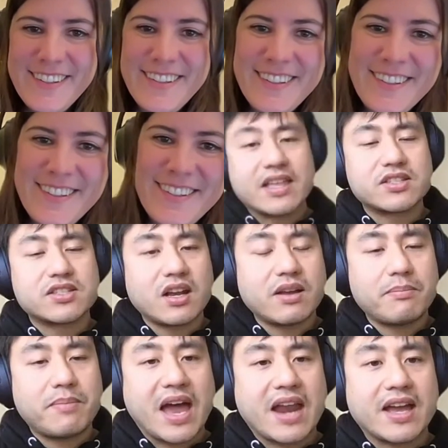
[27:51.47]
Yeah, that's not a
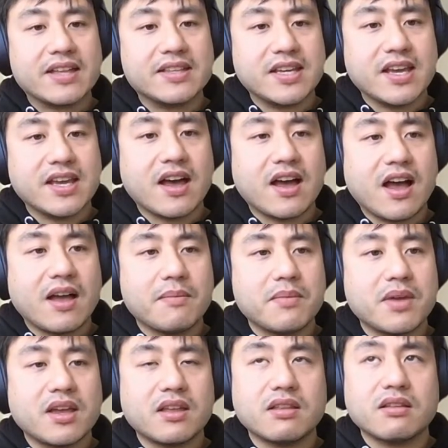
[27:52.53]
bad idea. I
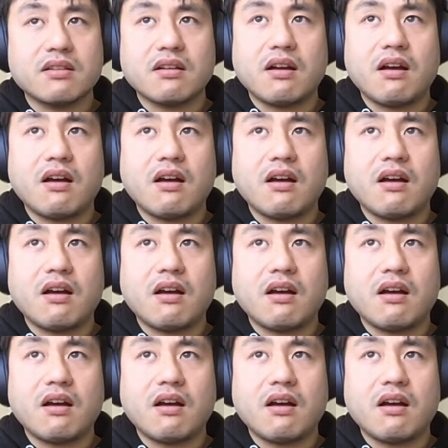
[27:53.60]
mean,